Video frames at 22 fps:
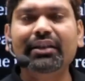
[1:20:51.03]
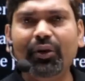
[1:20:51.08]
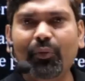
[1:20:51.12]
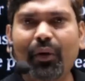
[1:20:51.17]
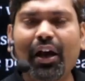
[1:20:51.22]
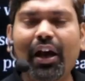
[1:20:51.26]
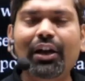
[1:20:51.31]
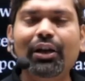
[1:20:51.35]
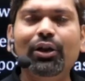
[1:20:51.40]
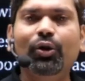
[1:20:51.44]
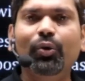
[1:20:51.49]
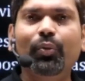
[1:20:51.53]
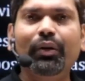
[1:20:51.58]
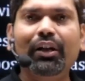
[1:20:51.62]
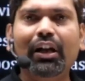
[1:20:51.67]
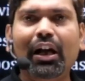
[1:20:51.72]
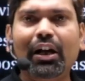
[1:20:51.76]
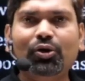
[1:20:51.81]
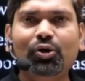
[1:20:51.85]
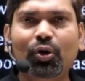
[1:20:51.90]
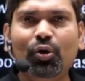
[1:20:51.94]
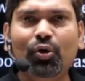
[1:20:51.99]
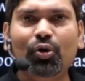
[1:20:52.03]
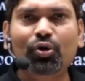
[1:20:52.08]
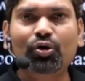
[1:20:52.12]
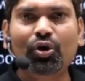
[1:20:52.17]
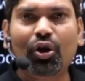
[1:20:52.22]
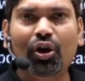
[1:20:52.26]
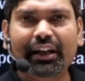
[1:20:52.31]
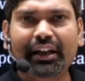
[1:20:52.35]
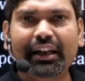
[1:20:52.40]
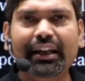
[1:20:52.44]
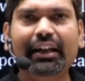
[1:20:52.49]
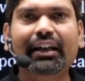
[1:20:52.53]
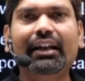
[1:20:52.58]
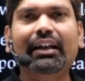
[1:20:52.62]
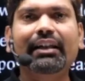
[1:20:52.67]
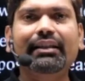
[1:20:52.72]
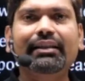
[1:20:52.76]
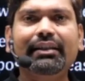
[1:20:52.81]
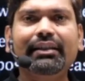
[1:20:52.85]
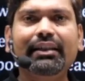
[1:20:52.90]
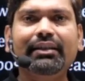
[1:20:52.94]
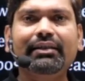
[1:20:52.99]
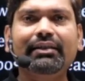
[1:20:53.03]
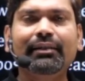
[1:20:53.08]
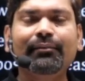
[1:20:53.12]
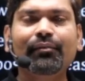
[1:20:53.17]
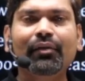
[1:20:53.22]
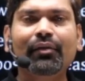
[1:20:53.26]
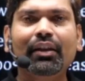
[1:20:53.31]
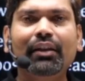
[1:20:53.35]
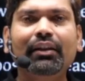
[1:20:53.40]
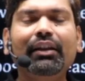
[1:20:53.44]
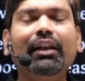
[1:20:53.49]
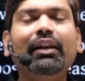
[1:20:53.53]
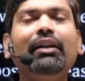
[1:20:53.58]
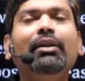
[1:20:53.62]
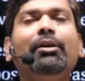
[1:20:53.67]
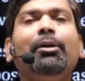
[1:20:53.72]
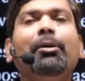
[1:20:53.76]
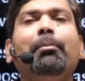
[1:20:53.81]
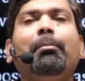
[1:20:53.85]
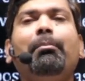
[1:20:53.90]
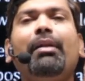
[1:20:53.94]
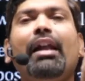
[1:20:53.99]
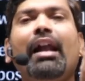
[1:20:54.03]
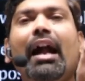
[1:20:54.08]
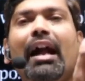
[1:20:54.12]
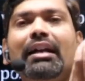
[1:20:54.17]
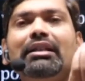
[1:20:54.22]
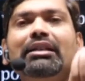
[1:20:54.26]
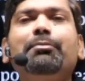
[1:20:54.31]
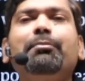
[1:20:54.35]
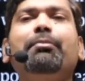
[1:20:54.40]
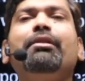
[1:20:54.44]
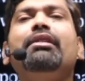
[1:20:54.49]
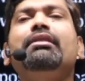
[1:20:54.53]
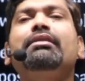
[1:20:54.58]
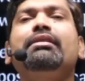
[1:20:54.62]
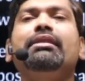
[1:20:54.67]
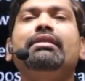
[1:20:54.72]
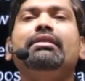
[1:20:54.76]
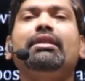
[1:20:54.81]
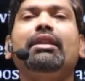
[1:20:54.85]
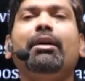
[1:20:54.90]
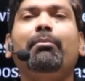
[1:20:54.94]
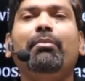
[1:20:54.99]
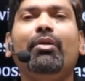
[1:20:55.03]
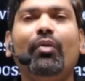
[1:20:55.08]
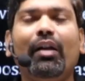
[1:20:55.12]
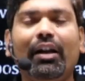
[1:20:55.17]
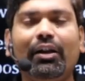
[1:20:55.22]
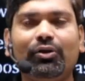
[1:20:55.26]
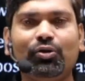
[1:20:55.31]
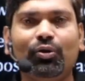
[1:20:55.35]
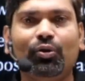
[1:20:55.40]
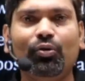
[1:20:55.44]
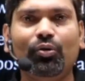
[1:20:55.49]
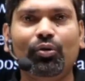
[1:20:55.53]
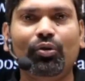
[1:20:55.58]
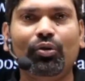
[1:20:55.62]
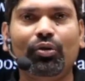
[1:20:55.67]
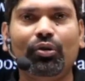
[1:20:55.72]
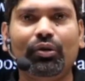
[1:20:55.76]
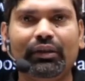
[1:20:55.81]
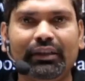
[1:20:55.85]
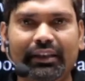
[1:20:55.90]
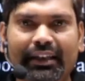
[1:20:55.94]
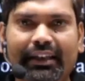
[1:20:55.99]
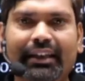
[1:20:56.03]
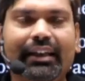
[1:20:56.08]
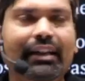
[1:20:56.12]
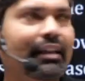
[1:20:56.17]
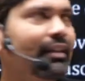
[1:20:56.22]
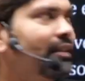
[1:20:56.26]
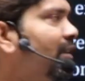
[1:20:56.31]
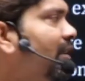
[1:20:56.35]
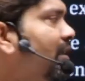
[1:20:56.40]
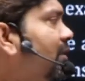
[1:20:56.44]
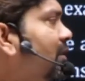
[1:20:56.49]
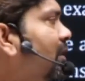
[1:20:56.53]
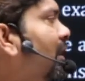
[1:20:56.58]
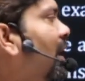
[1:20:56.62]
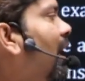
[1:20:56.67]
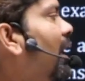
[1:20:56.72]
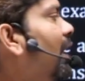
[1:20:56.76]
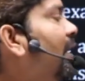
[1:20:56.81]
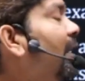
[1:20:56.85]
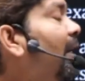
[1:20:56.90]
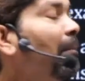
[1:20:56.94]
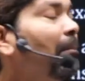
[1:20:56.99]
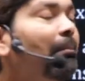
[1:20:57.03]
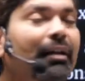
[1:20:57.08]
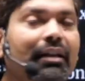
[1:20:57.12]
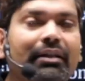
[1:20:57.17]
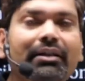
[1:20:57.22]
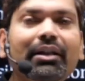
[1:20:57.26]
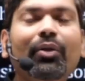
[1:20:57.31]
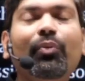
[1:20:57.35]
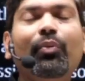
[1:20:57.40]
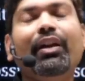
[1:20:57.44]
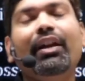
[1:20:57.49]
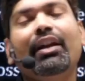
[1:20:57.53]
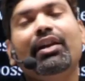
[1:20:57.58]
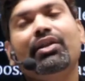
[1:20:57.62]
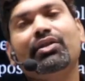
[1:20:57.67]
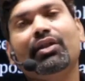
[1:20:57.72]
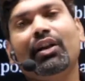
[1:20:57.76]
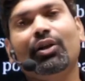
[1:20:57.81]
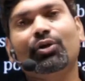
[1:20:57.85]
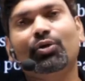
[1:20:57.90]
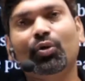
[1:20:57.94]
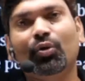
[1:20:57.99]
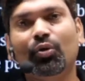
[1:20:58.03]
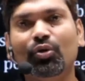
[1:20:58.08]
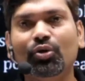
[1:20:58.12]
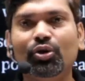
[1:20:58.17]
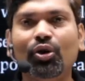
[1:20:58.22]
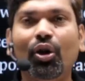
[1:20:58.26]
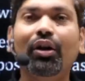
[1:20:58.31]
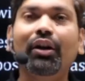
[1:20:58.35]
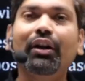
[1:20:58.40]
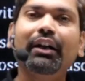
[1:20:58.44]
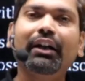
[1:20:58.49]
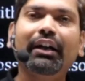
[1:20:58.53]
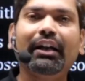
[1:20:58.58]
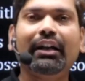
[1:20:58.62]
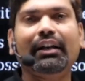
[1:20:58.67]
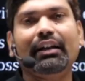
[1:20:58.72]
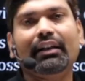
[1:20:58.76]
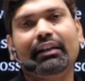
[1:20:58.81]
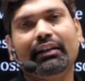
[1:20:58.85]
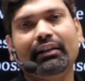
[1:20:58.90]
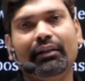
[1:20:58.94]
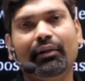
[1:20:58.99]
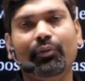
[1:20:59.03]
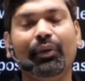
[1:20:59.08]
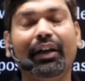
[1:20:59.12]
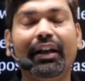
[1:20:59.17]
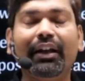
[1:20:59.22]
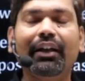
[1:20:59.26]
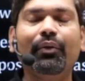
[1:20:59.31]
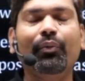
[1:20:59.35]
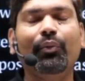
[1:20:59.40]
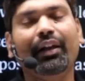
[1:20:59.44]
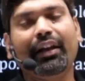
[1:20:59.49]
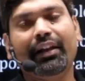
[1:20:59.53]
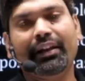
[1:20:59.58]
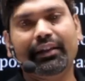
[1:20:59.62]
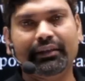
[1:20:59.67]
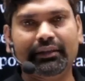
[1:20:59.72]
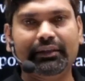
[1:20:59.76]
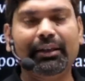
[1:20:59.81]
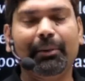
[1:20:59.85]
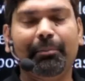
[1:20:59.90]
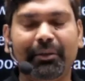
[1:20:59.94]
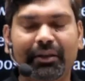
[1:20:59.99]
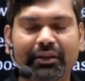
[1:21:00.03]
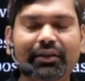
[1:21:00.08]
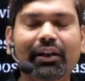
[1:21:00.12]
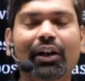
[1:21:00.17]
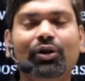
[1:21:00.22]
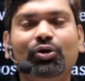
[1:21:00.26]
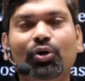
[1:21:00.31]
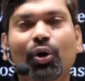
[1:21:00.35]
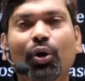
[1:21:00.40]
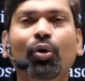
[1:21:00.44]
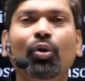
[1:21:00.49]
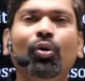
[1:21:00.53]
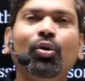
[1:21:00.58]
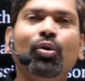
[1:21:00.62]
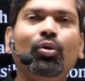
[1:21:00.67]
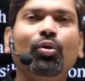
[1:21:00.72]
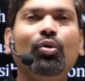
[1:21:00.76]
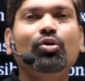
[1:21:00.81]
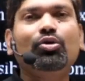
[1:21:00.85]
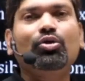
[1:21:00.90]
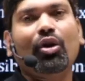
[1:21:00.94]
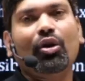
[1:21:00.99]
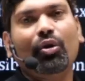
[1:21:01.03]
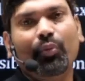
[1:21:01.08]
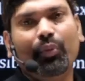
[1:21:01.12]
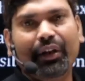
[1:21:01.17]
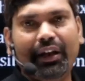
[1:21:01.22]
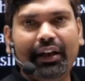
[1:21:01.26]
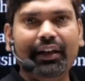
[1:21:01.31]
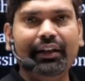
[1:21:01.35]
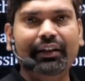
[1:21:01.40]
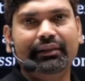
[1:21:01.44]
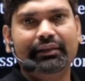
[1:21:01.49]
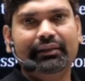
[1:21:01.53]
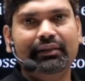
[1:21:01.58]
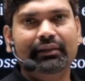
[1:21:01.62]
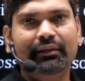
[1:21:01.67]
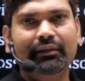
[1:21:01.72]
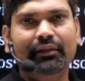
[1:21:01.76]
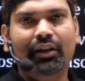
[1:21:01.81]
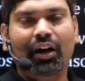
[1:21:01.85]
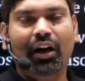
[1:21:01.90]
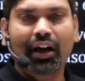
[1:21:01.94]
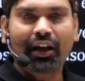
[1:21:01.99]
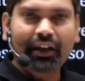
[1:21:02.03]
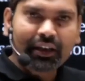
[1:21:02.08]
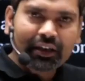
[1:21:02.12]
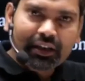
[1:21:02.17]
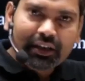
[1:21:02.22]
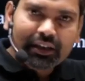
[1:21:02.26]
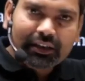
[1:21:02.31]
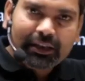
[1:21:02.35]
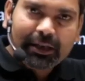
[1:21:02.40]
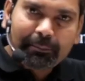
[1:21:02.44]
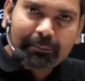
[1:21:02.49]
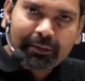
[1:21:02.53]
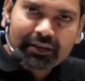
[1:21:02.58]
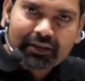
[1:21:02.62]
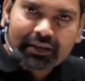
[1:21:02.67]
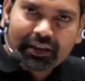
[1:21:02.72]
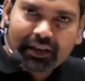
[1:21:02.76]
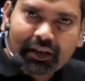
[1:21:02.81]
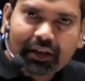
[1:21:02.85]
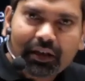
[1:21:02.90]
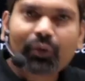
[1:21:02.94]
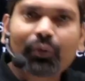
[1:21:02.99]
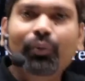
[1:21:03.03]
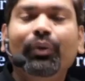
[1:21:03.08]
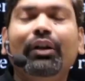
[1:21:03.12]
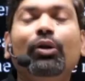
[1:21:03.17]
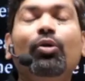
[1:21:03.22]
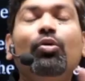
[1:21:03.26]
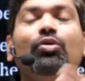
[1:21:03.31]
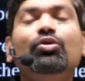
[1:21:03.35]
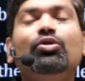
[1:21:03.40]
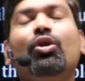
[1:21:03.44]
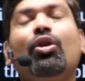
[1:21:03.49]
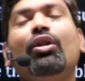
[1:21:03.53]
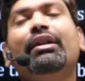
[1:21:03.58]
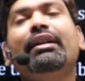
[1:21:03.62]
value will also goes on decreases, then plant species number also decreases, and temperature variation also goes on varies. Temperature also goes on varies, or temperature will goes on